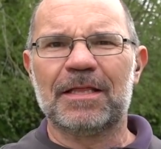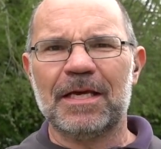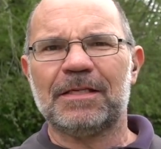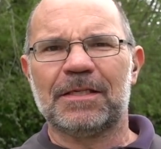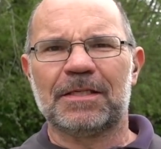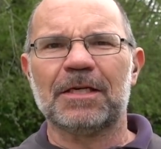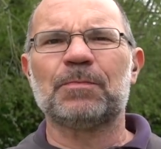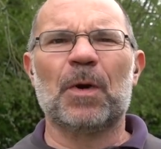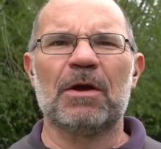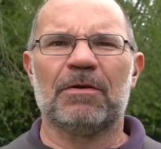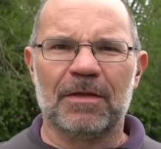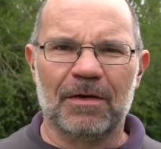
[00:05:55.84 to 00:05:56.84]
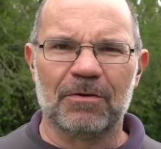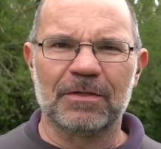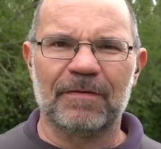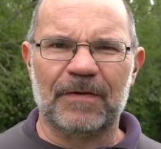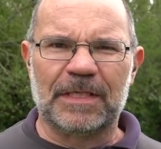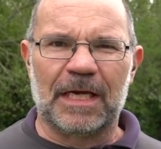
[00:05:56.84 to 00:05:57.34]
this has just broken the
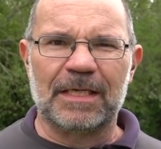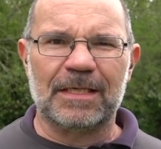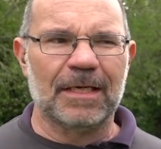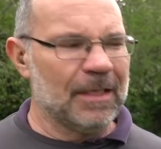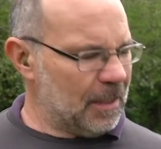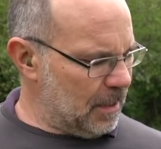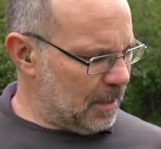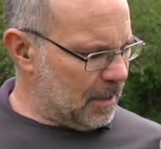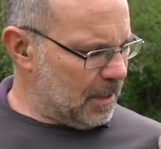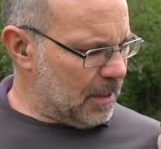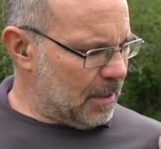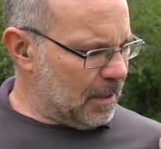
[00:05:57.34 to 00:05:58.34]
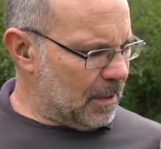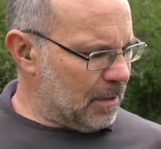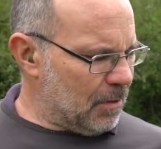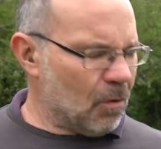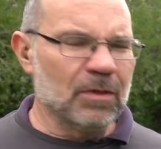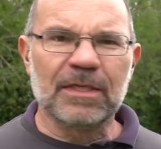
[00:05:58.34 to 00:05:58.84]
laws of physics,
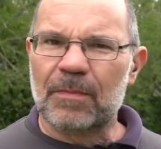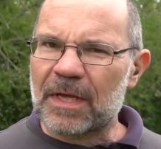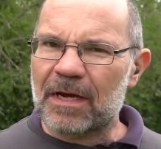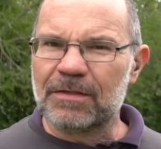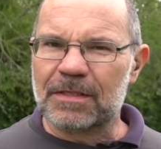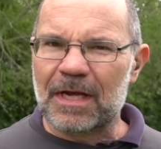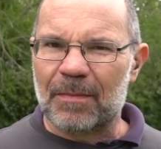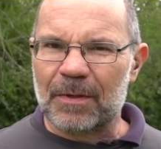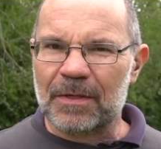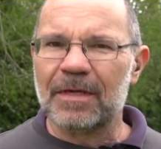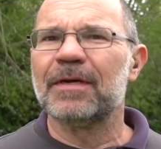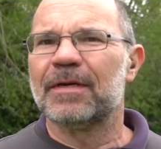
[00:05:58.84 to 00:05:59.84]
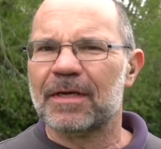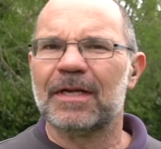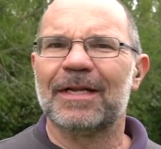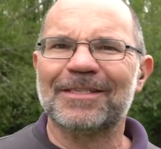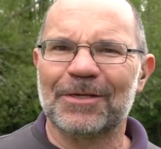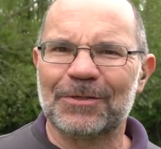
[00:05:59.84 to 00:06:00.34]
or something else has happened. Let's